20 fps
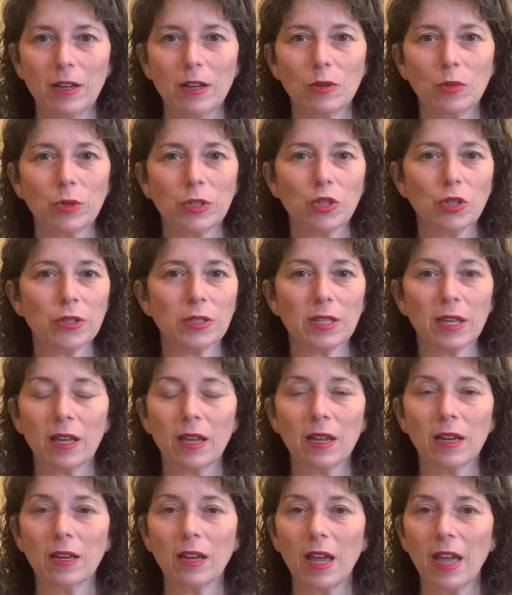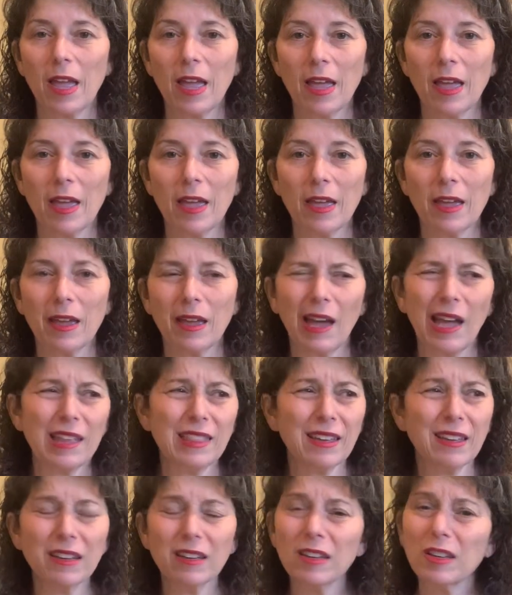which is in I
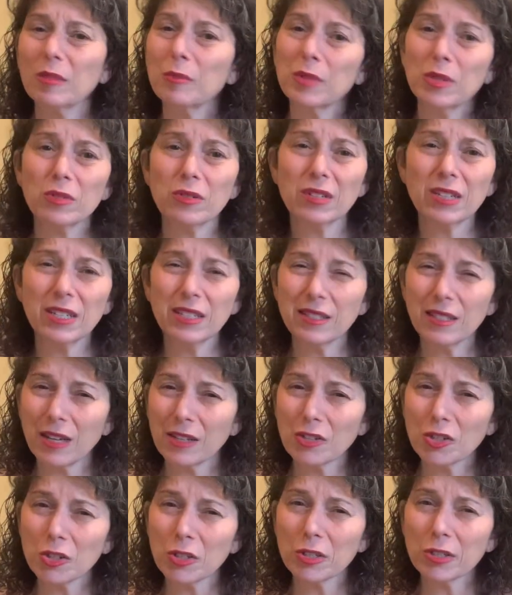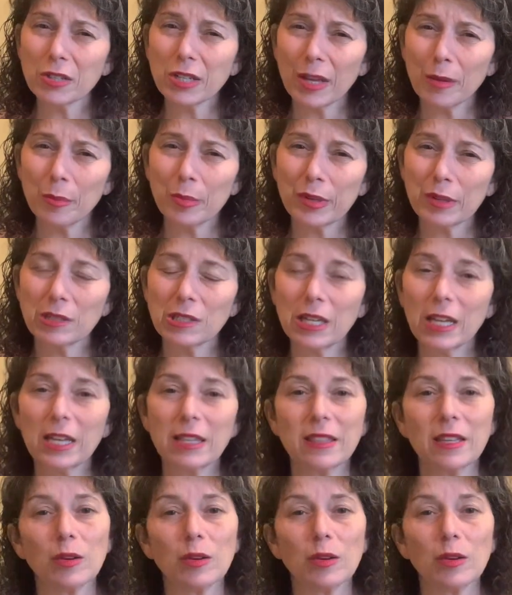think a community center type building.